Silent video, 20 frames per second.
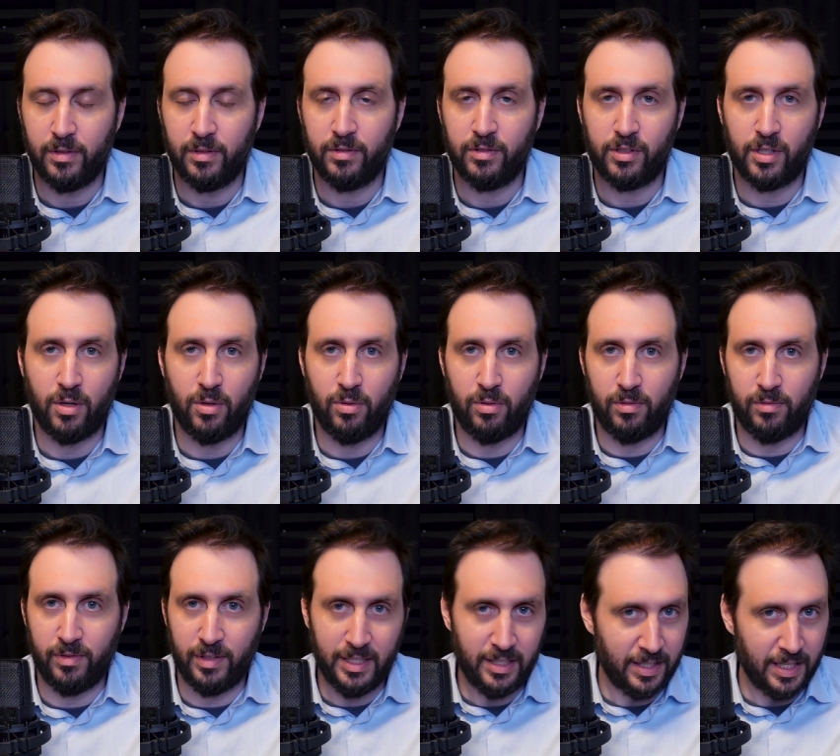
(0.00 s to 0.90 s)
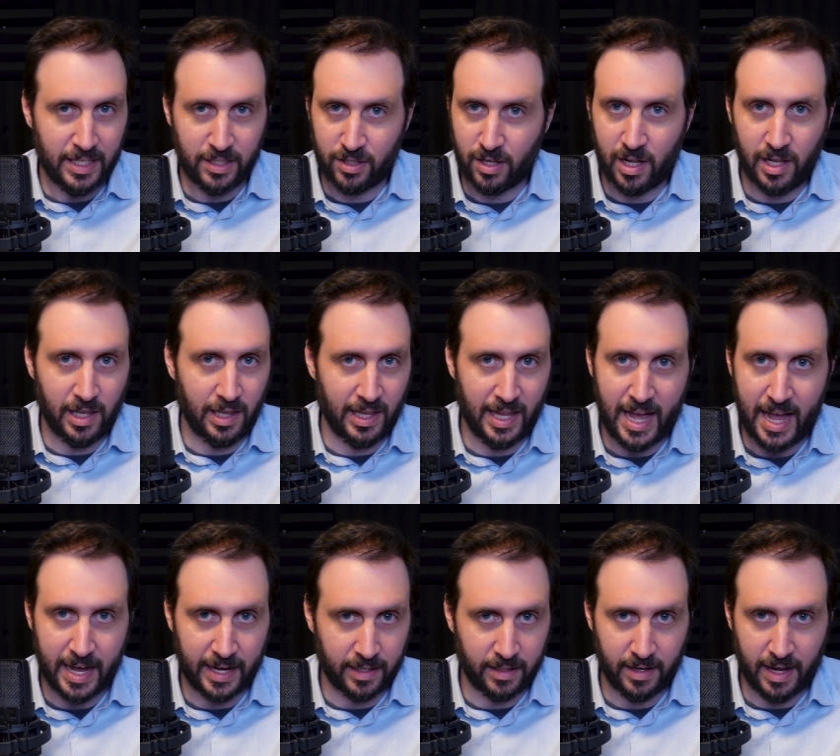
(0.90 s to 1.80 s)
So these things all
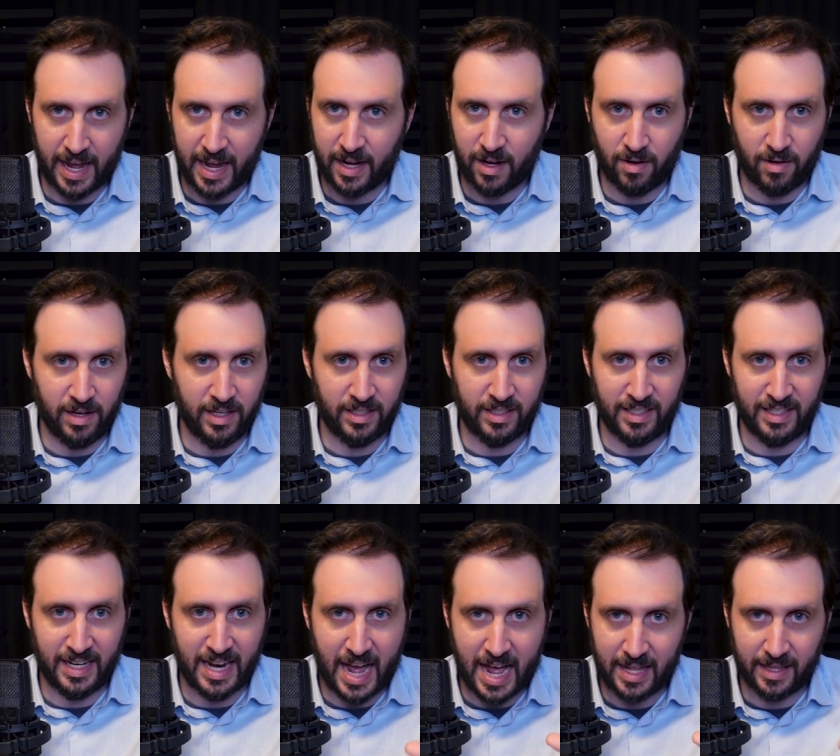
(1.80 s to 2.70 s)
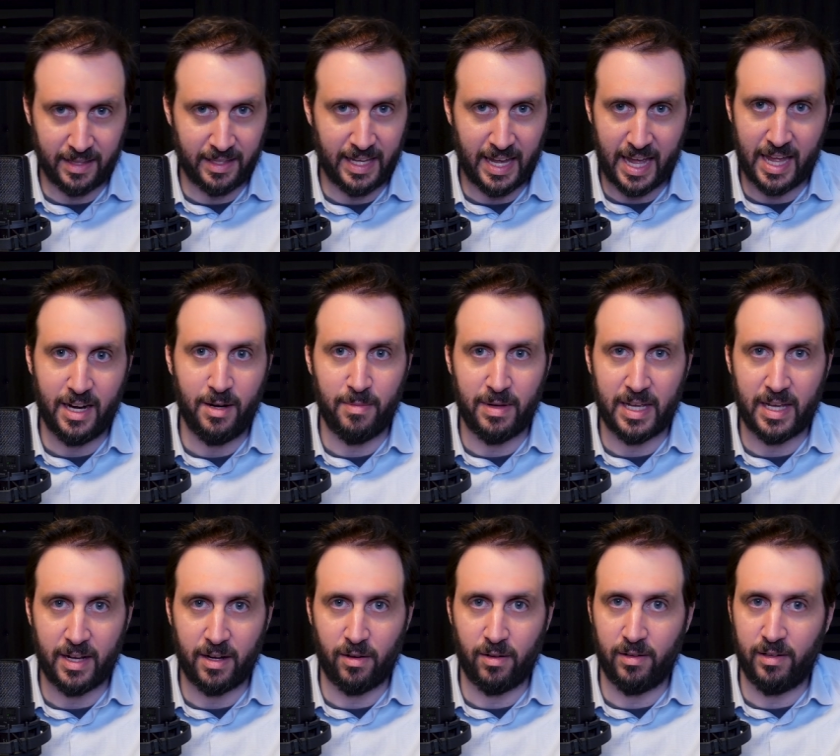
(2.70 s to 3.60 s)
align. Anger is not the enemy
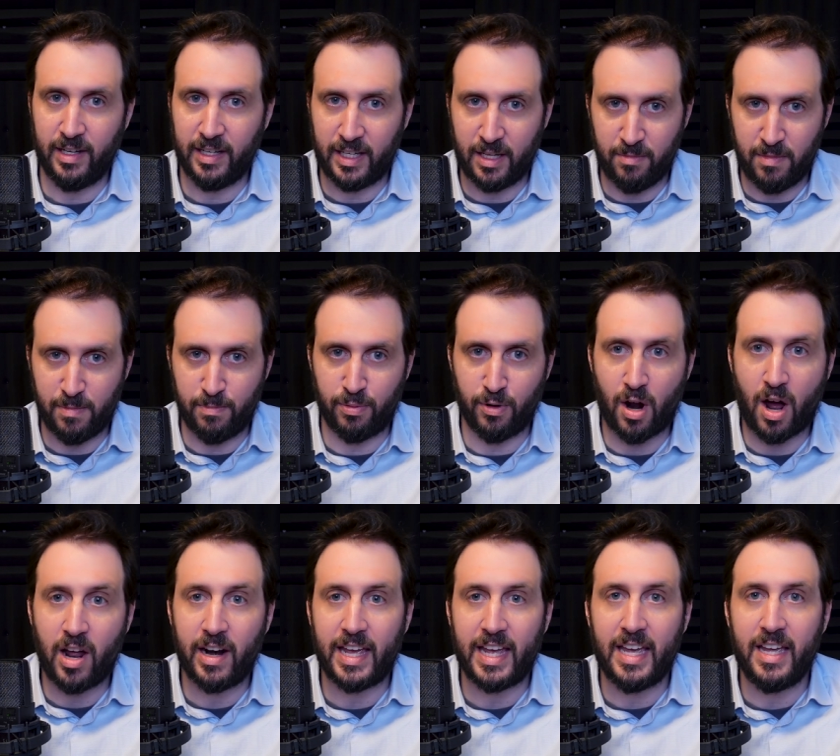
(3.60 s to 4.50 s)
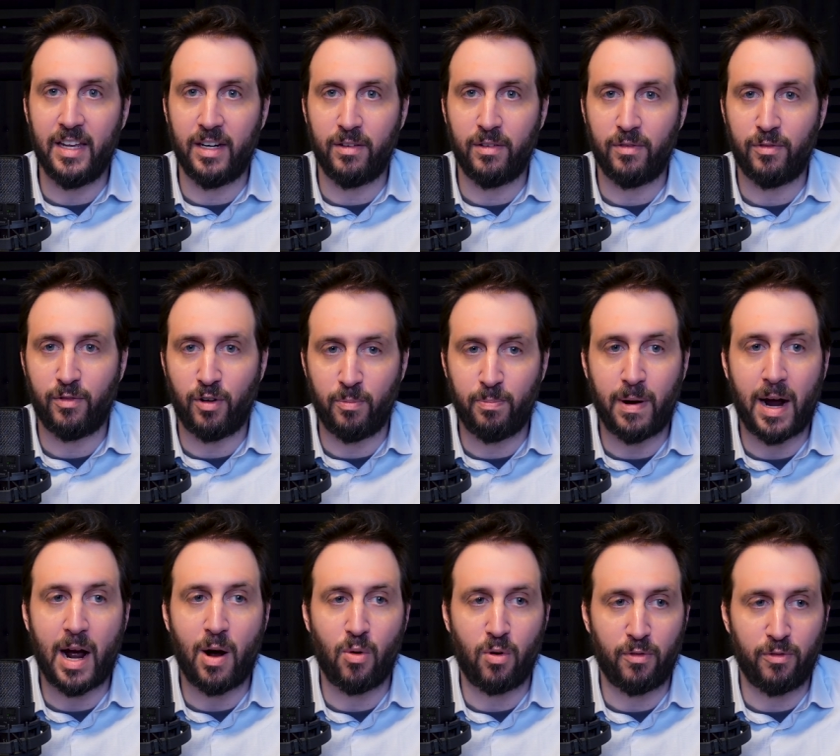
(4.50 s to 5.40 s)
here, it can be brought in for
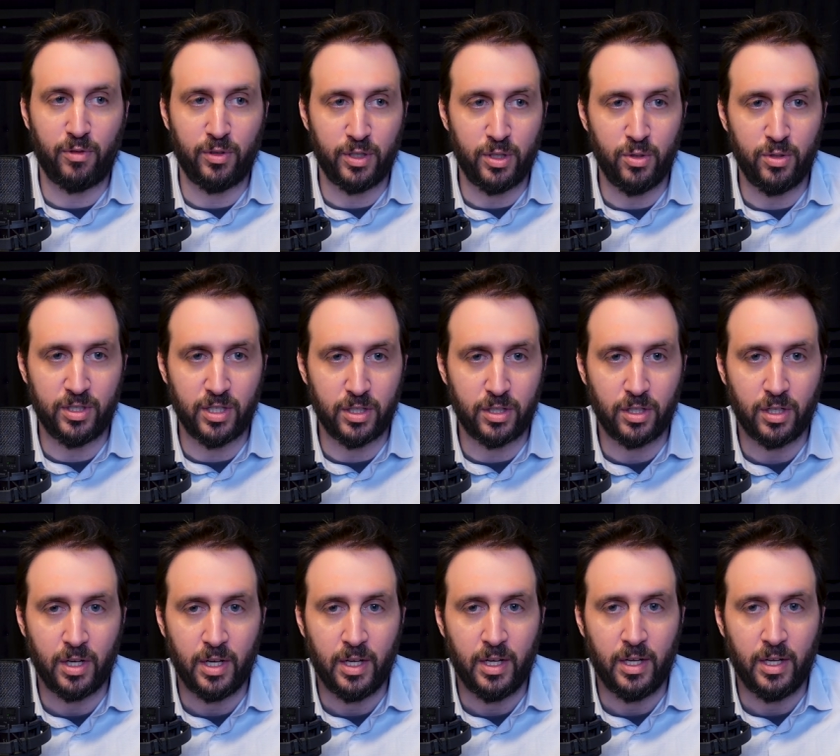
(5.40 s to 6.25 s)
powerful usage.